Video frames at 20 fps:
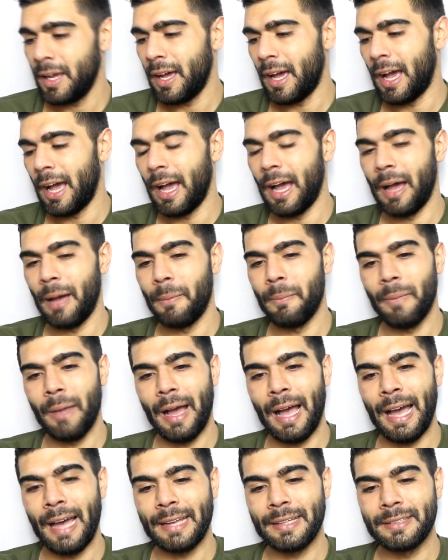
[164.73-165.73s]

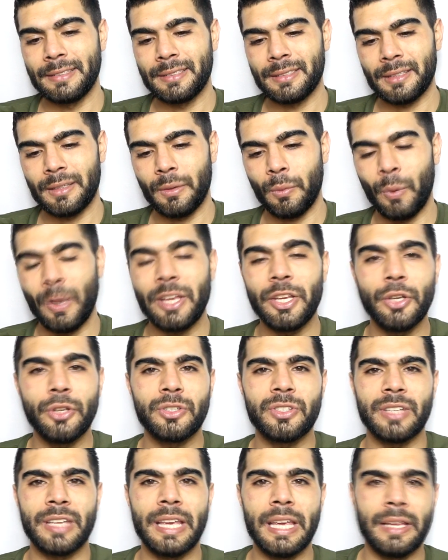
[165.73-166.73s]
And when you
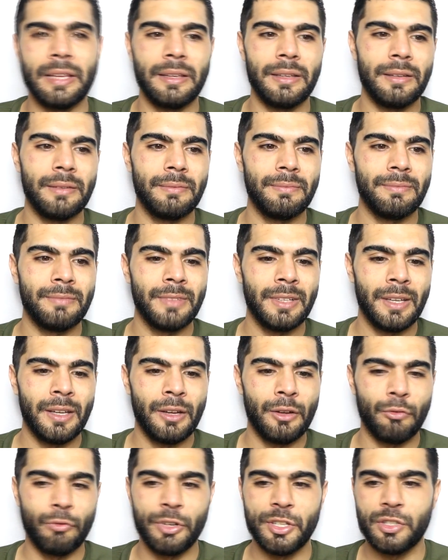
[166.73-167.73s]
see
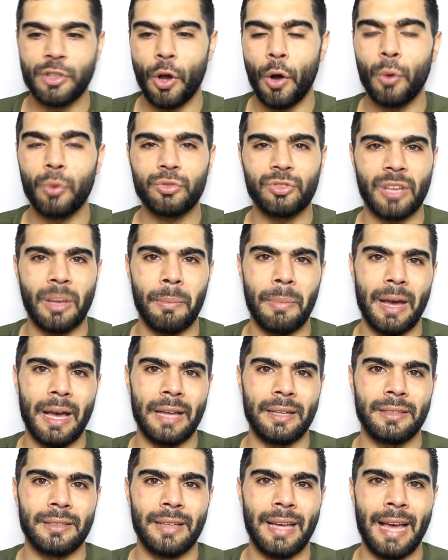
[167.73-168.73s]
results are
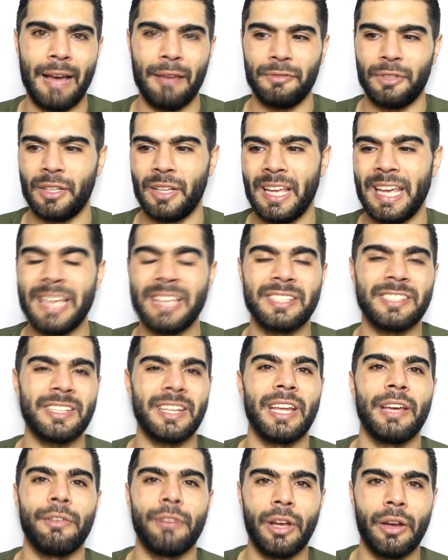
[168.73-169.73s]
bad after the
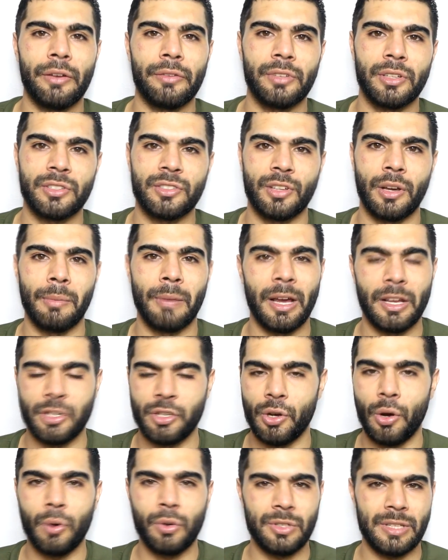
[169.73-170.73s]
hysteria of the summer,
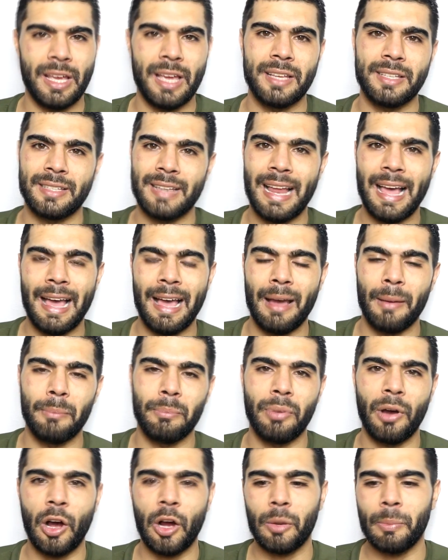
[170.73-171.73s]
Jose, Zlatan,
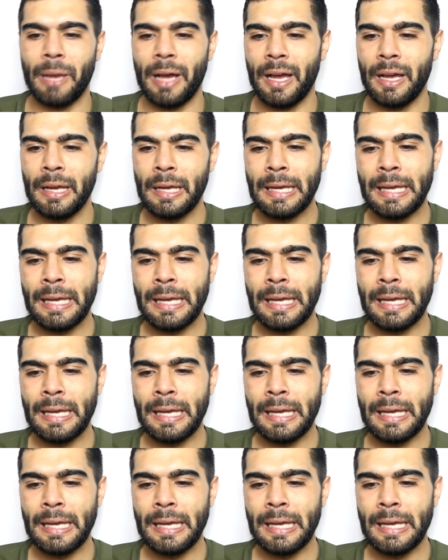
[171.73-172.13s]
Pogba,